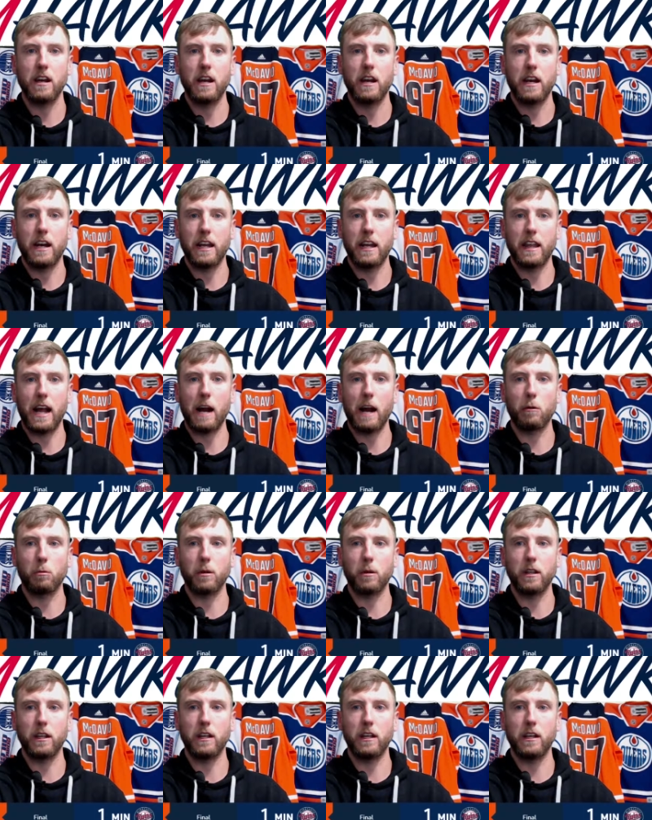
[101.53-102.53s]
and that
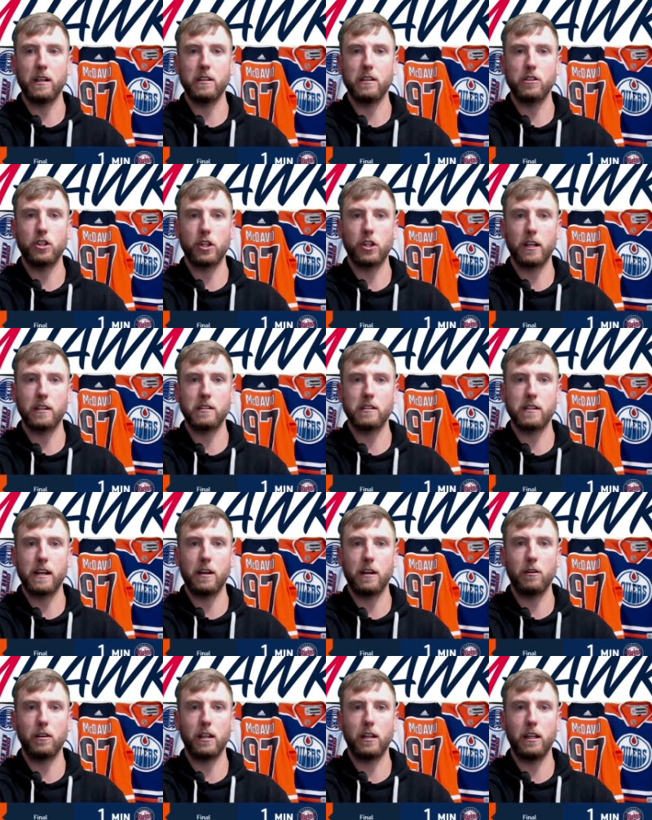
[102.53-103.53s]
really is shuts
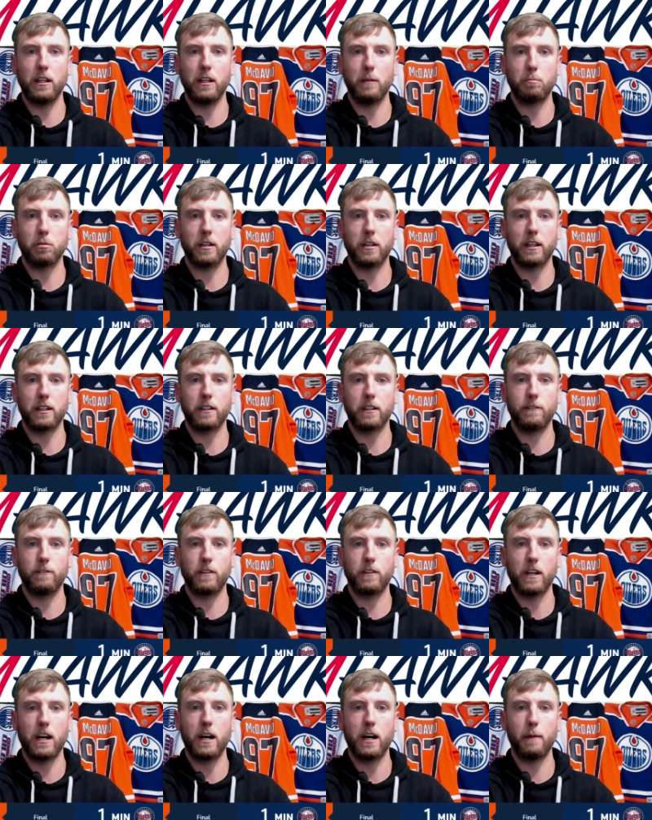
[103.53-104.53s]
down the productive
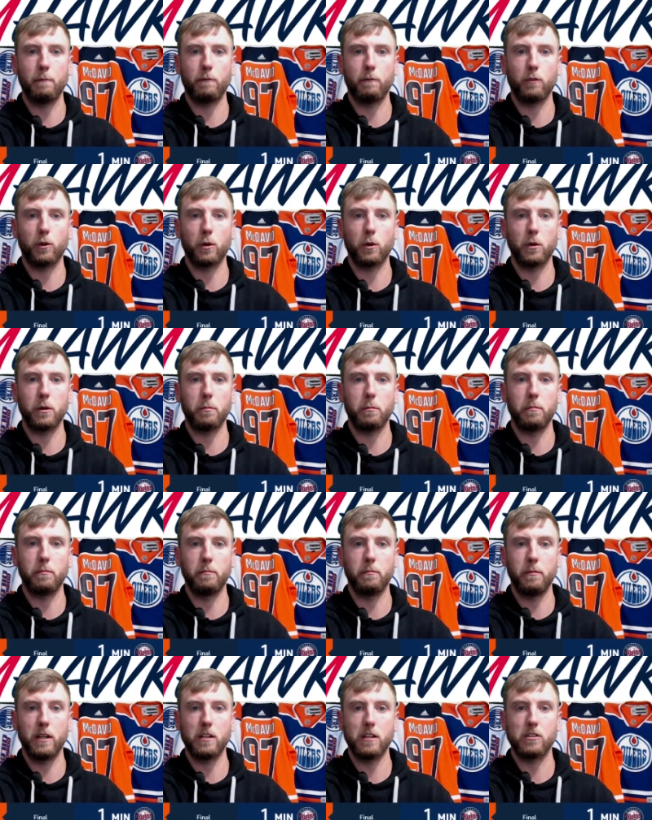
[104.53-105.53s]
time for the
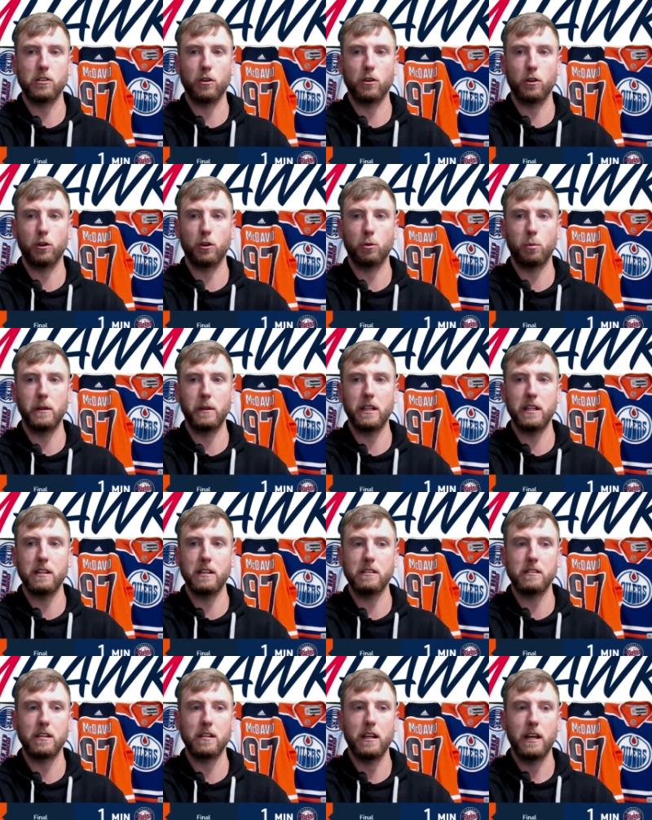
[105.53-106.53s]
Minnesota
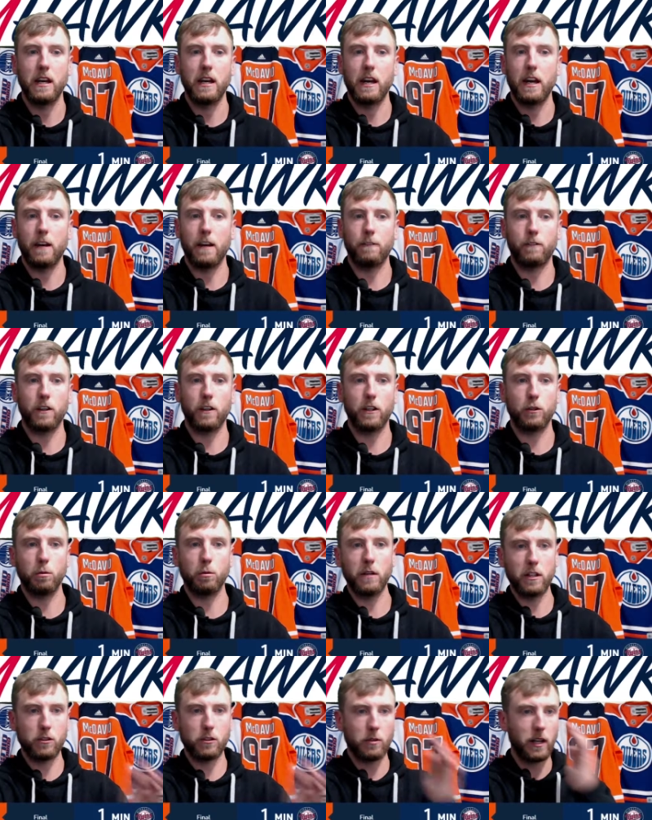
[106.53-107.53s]
Twins. And for the
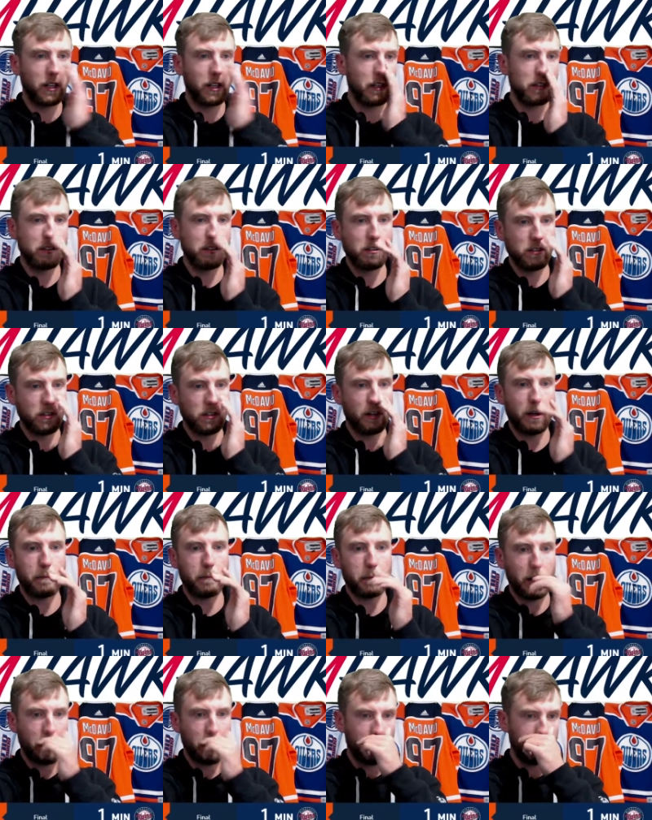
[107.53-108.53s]
Twins, right, this is not
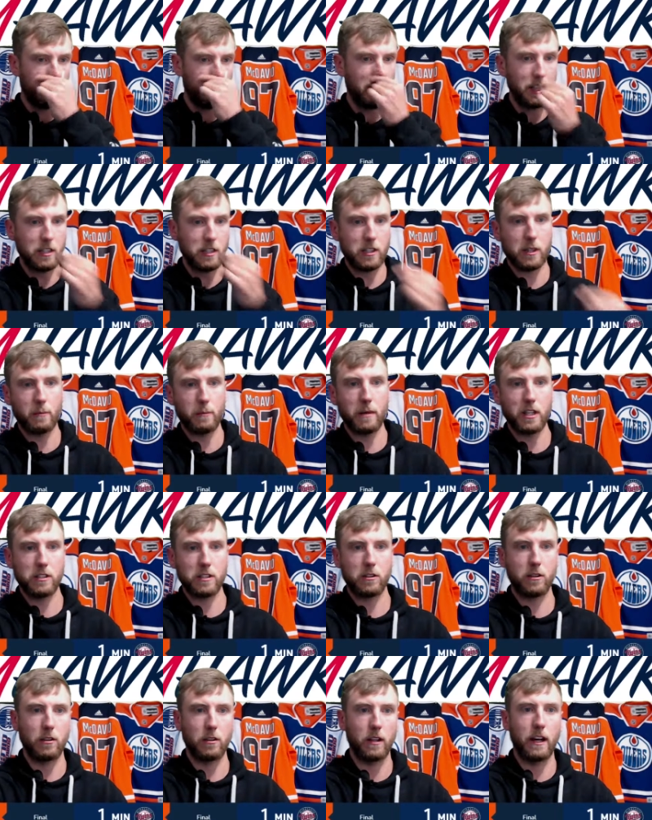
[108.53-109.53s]
by any means the best
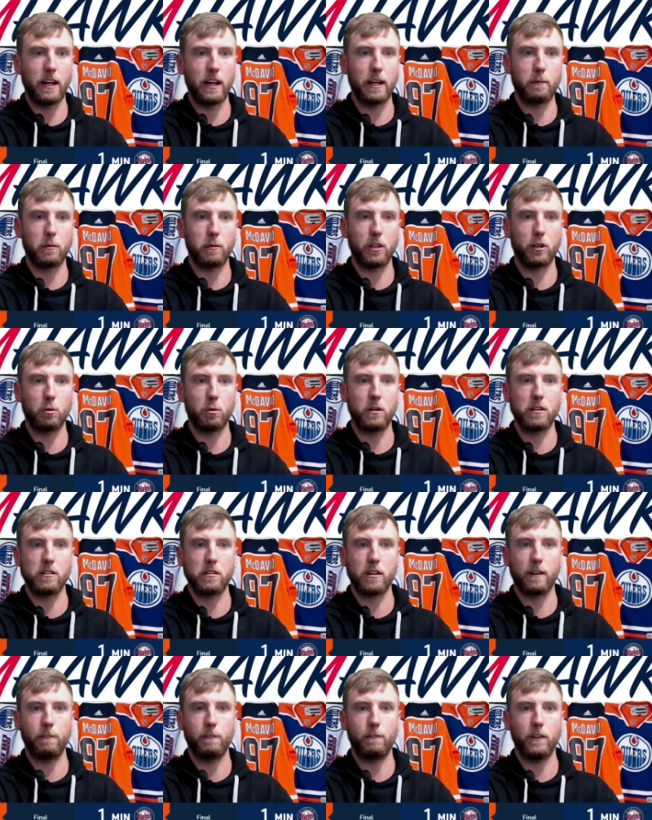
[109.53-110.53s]
lineup the Twins
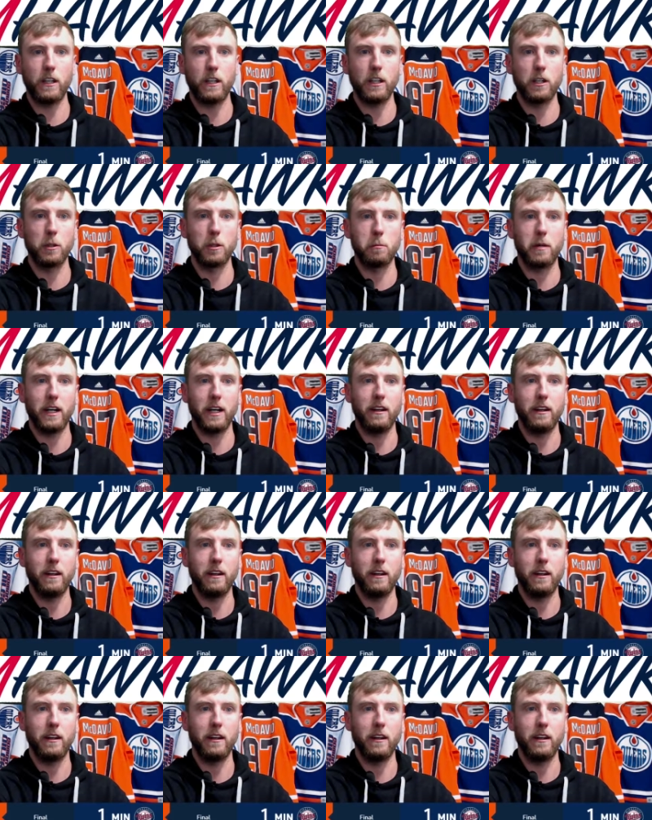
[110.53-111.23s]
can field, but